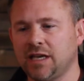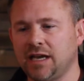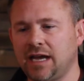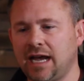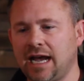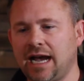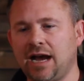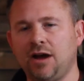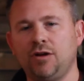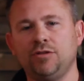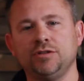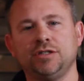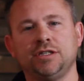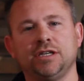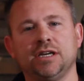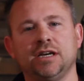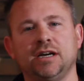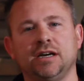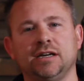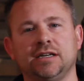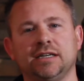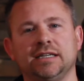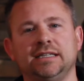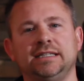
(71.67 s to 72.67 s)
how
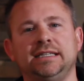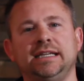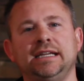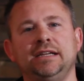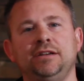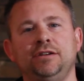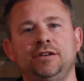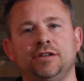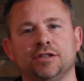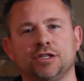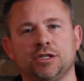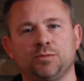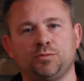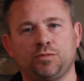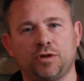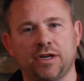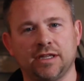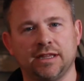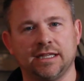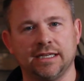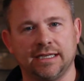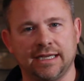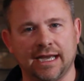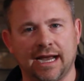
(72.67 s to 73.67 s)
to continue to
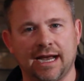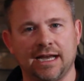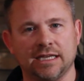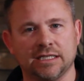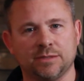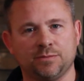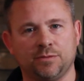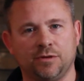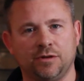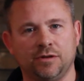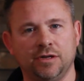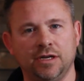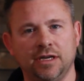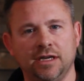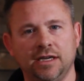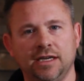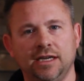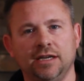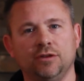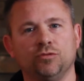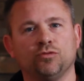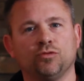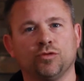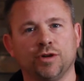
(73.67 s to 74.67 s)
spread the gospel
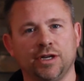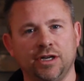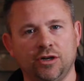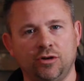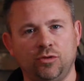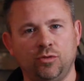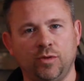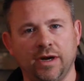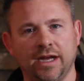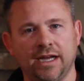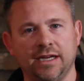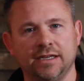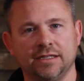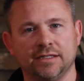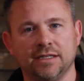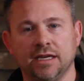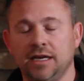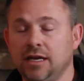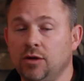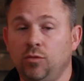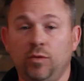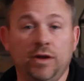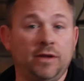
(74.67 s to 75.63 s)
in real ways.